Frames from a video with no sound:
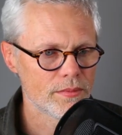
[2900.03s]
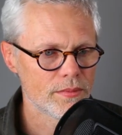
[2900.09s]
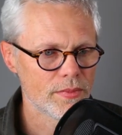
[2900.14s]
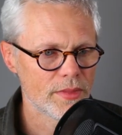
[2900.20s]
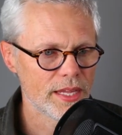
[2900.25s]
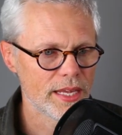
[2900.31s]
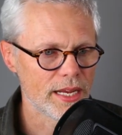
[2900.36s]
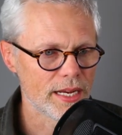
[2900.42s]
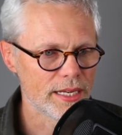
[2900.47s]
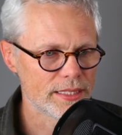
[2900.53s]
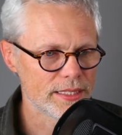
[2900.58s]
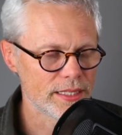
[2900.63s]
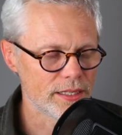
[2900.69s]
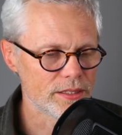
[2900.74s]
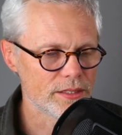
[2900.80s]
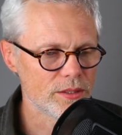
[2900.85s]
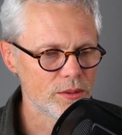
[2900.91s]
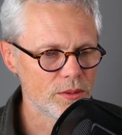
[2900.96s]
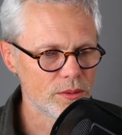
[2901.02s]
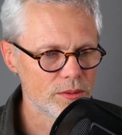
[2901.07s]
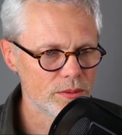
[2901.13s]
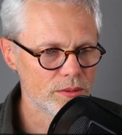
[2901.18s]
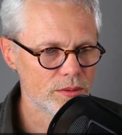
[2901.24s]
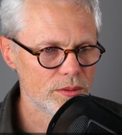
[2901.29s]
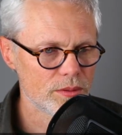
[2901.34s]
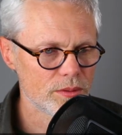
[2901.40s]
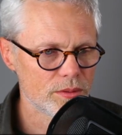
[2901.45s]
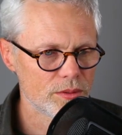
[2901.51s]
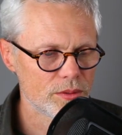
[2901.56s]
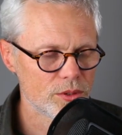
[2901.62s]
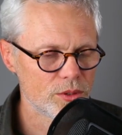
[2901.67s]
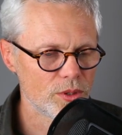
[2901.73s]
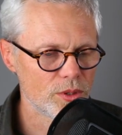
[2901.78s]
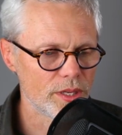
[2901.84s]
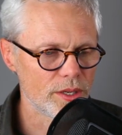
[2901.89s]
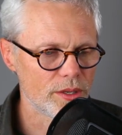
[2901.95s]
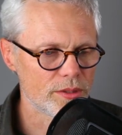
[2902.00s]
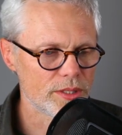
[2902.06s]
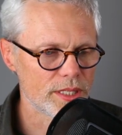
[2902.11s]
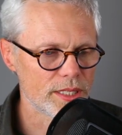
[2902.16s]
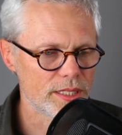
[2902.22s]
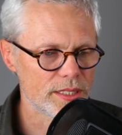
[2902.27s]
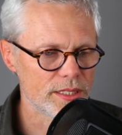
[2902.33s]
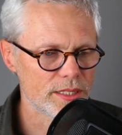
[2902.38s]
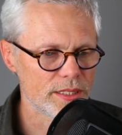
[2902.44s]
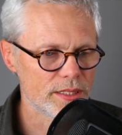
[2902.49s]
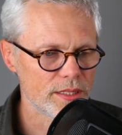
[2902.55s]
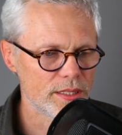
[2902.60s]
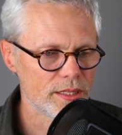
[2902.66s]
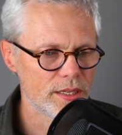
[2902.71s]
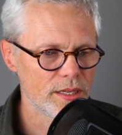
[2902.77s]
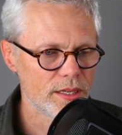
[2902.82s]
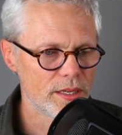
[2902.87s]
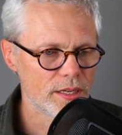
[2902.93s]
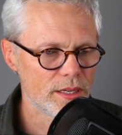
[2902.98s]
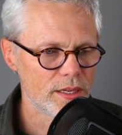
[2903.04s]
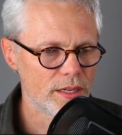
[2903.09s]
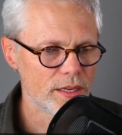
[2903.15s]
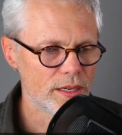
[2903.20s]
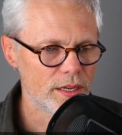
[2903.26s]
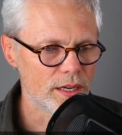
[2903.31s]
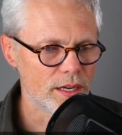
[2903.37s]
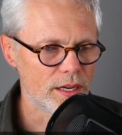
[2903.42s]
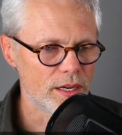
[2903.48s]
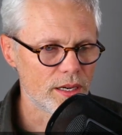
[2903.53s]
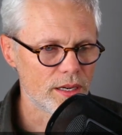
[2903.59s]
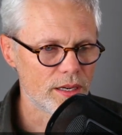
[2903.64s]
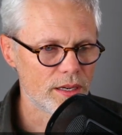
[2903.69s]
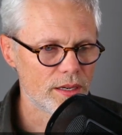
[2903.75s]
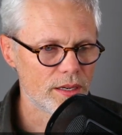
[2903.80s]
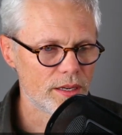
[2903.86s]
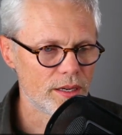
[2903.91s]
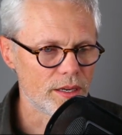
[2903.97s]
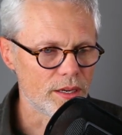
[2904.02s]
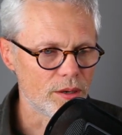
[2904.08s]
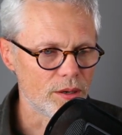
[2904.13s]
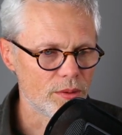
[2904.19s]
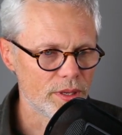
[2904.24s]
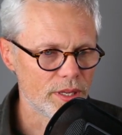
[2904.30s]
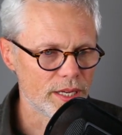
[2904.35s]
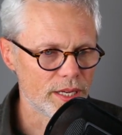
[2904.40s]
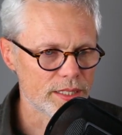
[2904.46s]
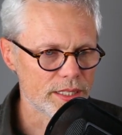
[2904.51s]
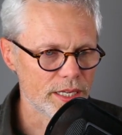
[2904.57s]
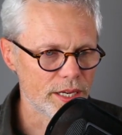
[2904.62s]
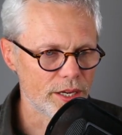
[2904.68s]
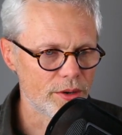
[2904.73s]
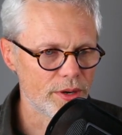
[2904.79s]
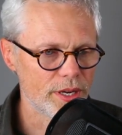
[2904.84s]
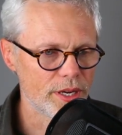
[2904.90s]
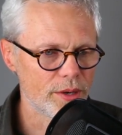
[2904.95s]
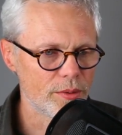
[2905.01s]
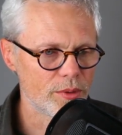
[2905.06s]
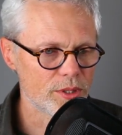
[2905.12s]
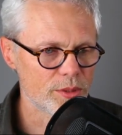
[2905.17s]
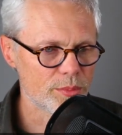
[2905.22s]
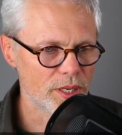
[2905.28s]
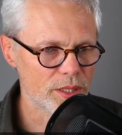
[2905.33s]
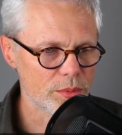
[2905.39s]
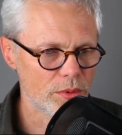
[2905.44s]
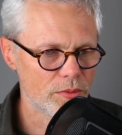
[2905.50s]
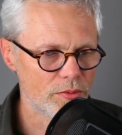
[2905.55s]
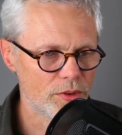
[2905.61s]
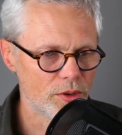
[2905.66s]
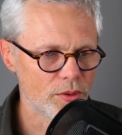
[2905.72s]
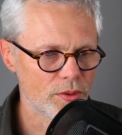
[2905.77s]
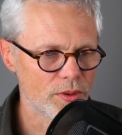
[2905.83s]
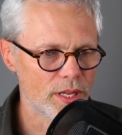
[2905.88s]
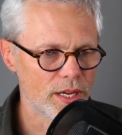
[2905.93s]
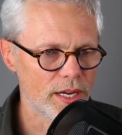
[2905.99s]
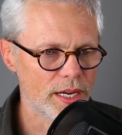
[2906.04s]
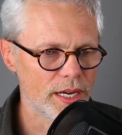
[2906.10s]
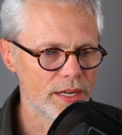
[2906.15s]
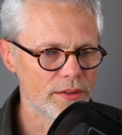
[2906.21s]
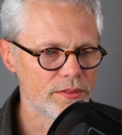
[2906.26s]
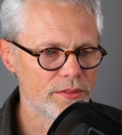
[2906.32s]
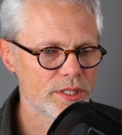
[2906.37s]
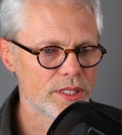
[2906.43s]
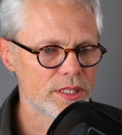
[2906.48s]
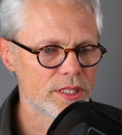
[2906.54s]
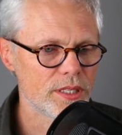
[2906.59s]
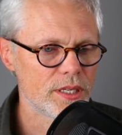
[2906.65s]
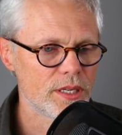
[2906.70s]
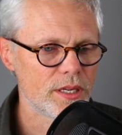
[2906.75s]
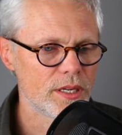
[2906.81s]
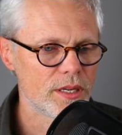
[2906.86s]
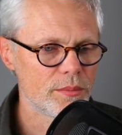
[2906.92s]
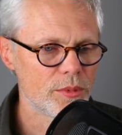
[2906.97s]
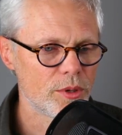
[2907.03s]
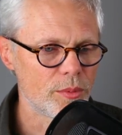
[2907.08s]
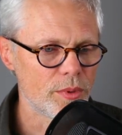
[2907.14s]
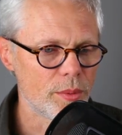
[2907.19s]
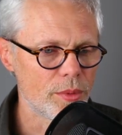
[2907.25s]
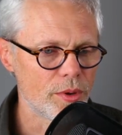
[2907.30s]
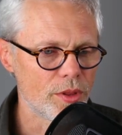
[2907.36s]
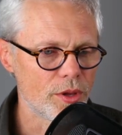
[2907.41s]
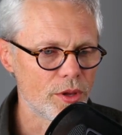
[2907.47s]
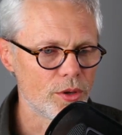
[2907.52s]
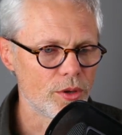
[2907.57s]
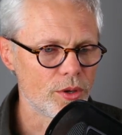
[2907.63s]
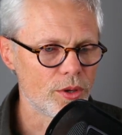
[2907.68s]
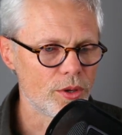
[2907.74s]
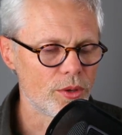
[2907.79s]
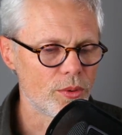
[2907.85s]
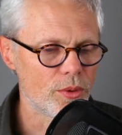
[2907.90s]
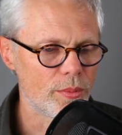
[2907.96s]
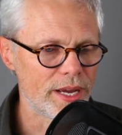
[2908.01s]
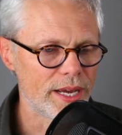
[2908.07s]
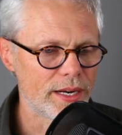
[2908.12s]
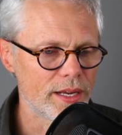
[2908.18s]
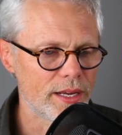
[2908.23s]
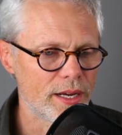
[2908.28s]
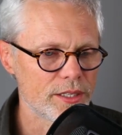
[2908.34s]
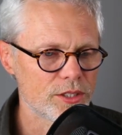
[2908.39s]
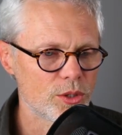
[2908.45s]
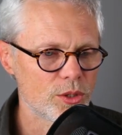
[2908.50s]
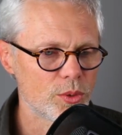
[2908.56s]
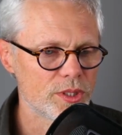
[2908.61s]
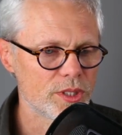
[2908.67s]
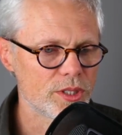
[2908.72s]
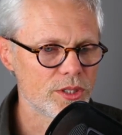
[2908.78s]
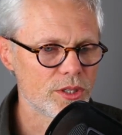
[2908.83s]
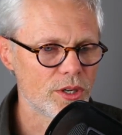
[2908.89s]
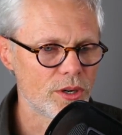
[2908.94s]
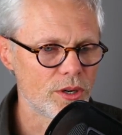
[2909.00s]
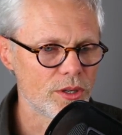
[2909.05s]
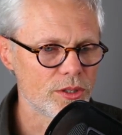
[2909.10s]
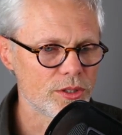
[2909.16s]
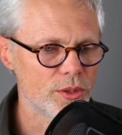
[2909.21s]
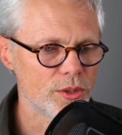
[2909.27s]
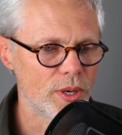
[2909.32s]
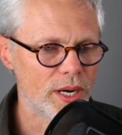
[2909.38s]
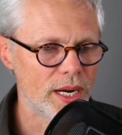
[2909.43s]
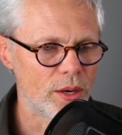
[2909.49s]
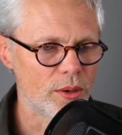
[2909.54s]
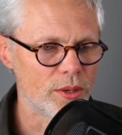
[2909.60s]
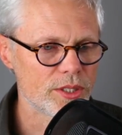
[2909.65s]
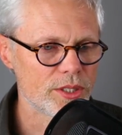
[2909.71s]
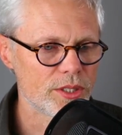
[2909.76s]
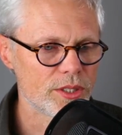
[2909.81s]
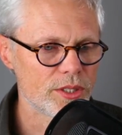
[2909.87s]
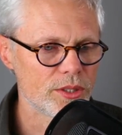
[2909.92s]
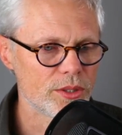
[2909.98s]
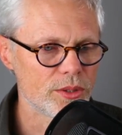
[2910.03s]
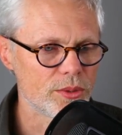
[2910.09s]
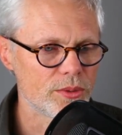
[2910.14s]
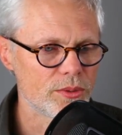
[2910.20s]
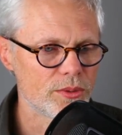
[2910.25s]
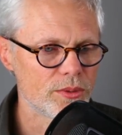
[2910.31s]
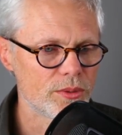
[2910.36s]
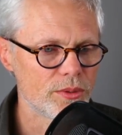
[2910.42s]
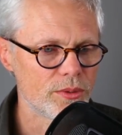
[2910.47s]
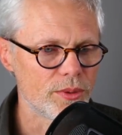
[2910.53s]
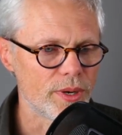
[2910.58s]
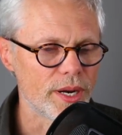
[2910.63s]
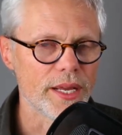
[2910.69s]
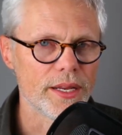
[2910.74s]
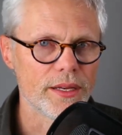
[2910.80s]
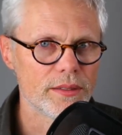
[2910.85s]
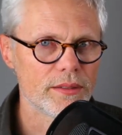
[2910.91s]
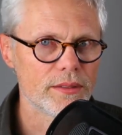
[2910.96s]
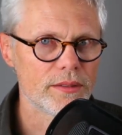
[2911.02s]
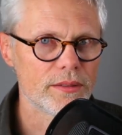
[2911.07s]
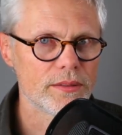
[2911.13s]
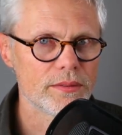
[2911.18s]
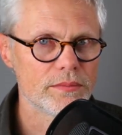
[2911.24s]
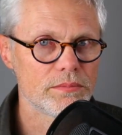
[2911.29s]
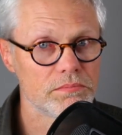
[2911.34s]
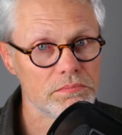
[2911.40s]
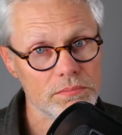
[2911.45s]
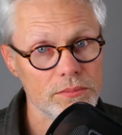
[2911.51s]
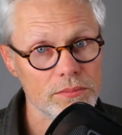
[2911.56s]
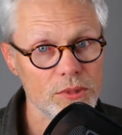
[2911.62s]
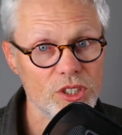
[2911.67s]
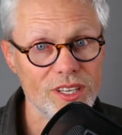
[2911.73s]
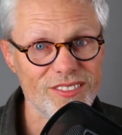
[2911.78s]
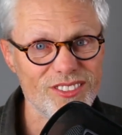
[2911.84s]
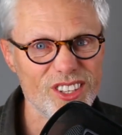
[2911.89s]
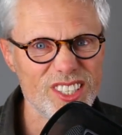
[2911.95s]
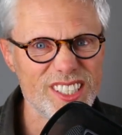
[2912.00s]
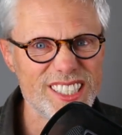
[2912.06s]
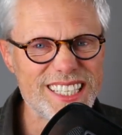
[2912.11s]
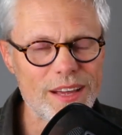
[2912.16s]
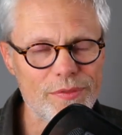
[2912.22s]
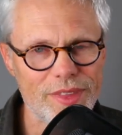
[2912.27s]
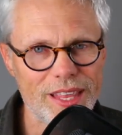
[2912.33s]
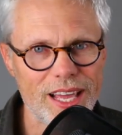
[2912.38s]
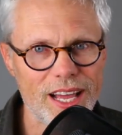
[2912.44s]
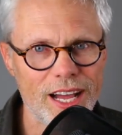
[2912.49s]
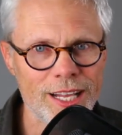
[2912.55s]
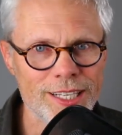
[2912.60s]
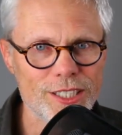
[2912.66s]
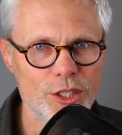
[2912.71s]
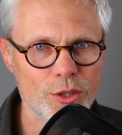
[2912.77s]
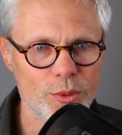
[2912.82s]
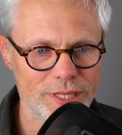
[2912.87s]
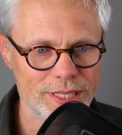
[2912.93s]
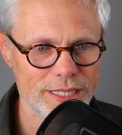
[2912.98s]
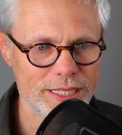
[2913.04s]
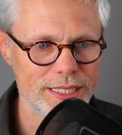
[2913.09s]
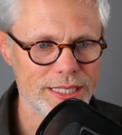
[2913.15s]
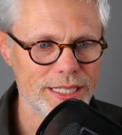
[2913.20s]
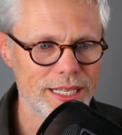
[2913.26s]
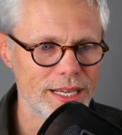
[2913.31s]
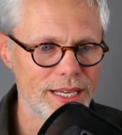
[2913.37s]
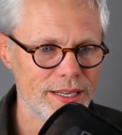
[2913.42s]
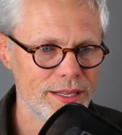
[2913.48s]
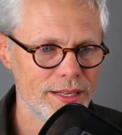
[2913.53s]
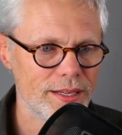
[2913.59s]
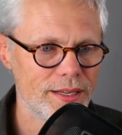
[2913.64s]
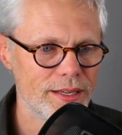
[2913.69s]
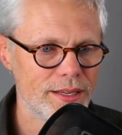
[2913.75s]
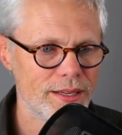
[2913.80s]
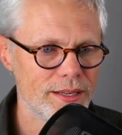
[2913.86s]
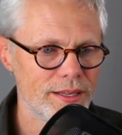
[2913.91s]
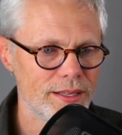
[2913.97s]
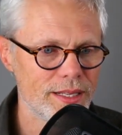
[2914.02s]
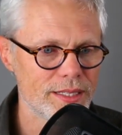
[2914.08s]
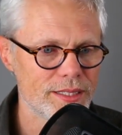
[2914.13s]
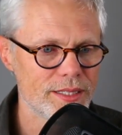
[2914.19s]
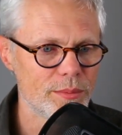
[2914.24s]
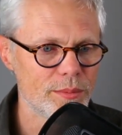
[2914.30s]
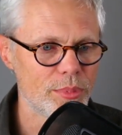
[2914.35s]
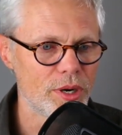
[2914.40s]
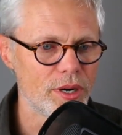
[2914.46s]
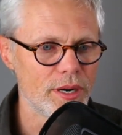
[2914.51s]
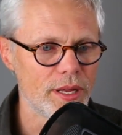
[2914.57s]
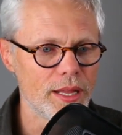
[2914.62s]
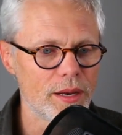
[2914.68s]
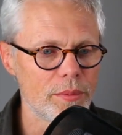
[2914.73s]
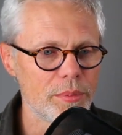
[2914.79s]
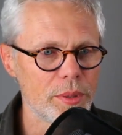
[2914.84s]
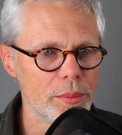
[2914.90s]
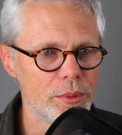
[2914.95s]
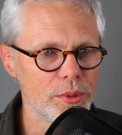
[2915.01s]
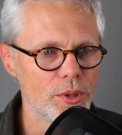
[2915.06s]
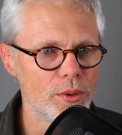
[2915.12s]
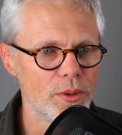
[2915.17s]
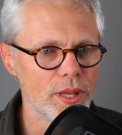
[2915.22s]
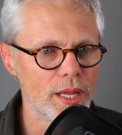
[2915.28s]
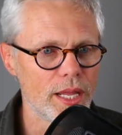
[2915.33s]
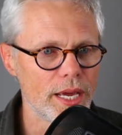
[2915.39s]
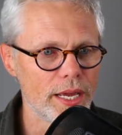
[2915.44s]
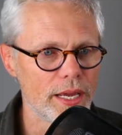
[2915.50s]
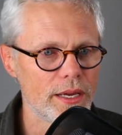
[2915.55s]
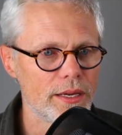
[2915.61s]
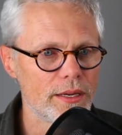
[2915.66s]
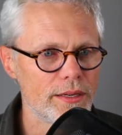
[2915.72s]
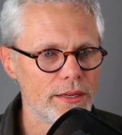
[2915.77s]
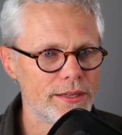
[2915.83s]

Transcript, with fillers: yeah, like Celso Julio says, uh, you know, yes, I agree, we're responsible for our own lives, but remember the good or bad consequences are also ours too, right? You have to accept the consequences then. That's the part a lot of people don't like.